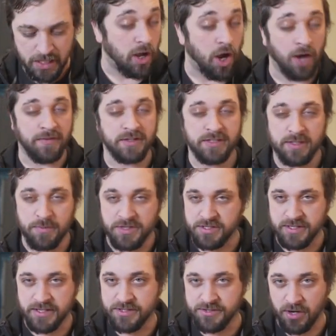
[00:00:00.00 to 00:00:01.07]
Obviously, we just
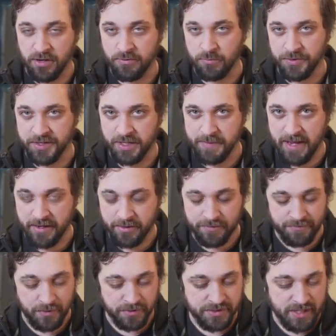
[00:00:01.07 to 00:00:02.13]
need to start with the commander
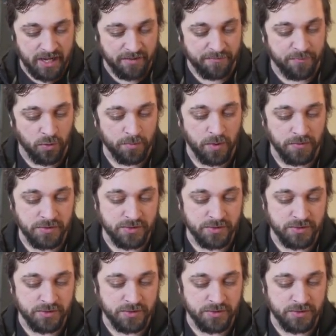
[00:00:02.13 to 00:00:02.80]
first and foremost.